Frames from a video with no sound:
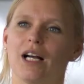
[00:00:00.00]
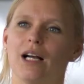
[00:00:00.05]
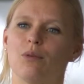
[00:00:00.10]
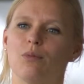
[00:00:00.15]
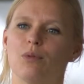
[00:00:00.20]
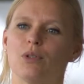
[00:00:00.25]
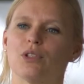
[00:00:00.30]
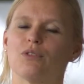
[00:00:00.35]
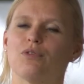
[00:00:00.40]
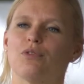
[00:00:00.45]
I
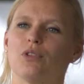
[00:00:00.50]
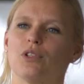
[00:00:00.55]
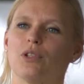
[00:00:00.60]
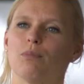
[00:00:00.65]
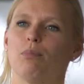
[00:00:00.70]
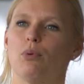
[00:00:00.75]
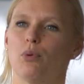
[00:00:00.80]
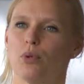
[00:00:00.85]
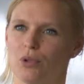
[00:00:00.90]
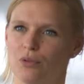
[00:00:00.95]
work for the
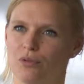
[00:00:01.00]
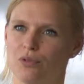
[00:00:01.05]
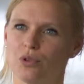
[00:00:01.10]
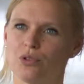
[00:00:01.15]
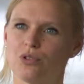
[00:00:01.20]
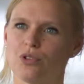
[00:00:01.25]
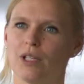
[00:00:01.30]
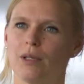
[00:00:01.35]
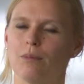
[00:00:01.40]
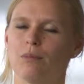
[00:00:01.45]
Port of
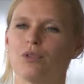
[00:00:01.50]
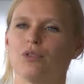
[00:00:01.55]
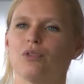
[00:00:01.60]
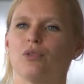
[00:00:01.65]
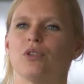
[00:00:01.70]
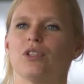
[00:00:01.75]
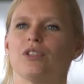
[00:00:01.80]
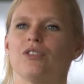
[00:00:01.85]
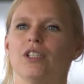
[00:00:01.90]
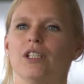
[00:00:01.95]
Rotterdam
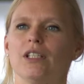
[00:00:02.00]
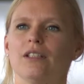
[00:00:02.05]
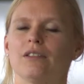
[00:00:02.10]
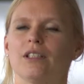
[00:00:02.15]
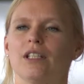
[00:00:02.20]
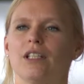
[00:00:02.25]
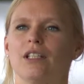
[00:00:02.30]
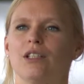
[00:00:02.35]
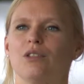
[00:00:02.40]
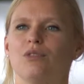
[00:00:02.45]
Authority
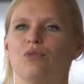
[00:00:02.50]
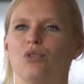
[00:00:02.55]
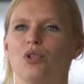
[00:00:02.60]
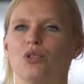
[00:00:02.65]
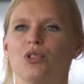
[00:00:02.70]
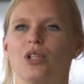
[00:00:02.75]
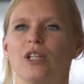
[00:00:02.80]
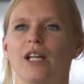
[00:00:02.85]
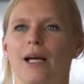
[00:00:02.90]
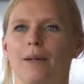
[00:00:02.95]
here in
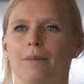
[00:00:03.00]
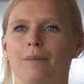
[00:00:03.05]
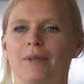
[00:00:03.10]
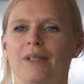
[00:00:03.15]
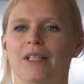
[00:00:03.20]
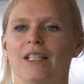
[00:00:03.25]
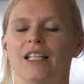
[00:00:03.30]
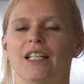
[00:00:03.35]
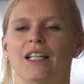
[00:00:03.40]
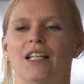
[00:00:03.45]
Rotterdam.
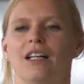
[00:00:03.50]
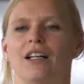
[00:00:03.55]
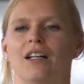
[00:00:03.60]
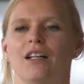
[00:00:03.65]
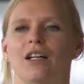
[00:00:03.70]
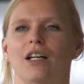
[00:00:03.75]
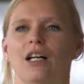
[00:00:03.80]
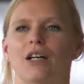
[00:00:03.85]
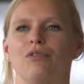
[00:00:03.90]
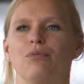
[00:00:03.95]

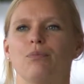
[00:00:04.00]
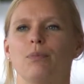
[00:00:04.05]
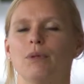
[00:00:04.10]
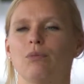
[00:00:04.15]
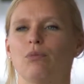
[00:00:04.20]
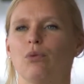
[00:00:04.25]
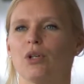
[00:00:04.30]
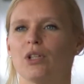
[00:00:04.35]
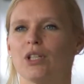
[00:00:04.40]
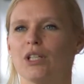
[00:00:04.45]
I've
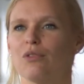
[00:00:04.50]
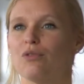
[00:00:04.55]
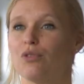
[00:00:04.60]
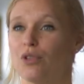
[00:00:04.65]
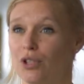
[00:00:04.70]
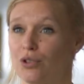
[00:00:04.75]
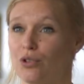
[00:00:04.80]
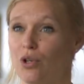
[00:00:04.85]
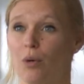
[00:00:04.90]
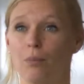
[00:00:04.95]
been working for
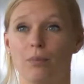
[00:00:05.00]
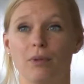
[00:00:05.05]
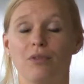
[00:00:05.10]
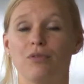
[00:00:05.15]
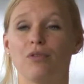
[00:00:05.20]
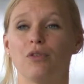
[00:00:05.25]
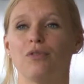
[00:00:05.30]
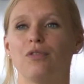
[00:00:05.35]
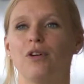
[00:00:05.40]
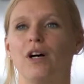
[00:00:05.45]
this company
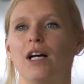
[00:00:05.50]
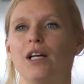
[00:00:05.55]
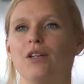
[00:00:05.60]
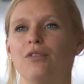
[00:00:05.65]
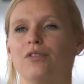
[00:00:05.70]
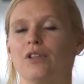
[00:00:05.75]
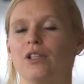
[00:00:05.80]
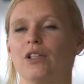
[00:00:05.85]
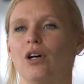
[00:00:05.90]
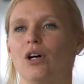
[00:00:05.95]
for
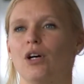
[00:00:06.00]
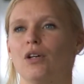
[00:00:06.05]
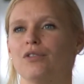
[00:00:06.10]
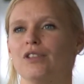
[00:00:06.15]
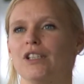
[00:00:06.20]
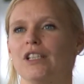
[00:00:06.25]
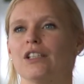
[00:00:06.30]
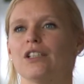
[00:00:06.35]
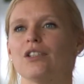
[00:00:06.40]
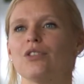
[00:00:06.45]
5.5
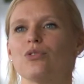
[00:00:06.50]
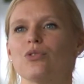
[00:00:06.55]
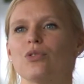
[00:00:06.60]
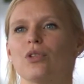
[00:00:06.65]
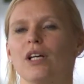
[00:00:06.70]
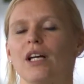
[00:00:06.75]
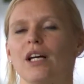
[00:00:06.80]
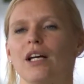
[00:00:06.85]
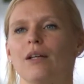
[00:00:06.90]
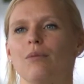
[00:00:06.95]
years
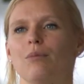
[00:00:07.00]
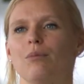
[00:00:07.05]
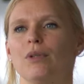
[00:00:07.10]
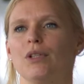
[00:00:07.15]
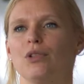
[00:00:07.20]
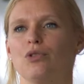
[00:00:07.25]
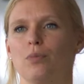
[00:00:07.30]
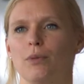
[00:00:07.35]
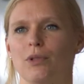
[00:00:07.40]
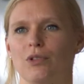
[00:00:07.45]
and
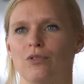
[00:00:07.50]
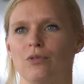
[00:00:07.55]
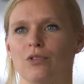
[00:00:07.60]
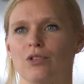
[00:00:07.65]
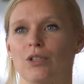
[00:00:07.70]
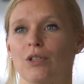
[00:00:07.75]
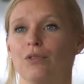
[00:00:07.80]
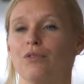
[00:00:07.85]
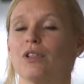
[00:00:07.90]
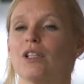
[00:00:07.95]
been
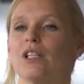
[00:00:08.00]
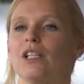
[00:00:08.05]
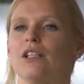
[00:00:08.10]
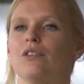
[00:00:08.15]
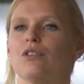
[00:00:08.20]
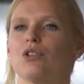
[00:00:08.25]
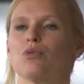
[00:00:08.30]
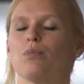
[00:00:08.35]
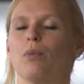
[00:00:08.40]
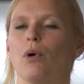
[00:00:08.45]
specifically
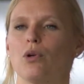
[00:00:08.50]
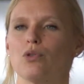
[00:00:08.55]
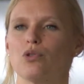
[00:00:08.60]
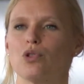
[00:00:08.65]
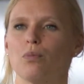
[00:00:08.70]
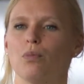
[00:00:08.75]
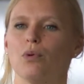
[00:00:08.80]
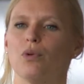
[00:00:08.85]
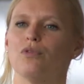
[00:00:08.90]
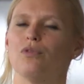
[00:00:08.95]

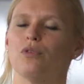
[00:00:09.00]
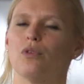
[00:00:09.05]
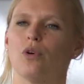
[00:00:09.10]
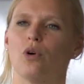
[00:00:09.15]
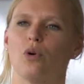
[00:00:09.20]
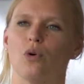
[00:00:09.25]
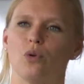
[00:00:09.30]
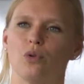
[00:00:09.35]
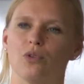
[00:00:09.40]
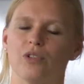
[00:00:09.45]
responsible for
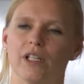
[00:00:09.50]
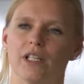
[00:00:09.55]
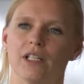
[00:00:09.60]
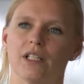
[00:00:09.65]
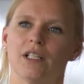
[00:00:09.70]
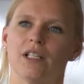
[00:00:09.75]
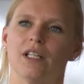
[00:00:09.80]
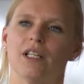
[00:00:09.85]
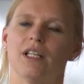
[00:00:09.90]
all the